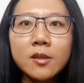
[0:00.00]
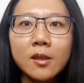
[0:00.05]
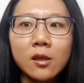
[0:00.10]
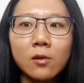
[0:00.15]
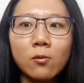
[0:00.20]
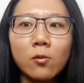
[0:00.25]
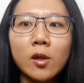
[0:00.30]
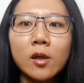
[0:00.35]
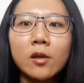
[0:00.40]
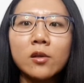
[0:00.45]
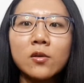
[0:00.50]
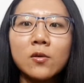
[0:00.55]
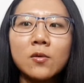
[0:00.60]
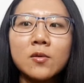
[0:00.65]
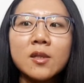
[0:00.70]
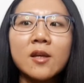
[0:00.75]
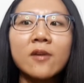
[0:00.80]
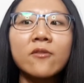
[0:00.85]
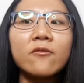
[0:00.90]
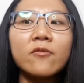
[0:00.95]
and you want to
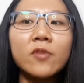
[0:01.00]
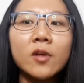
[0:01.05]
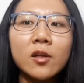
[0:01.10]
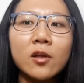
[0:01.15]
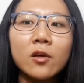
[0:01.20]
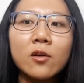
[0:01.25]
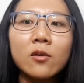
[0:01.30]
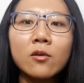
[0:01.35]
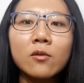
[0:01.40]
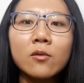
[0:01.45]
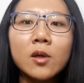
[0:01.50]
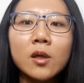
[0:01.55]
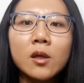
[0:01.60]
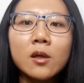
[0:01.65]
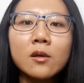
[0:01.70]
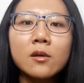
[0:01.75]
use a video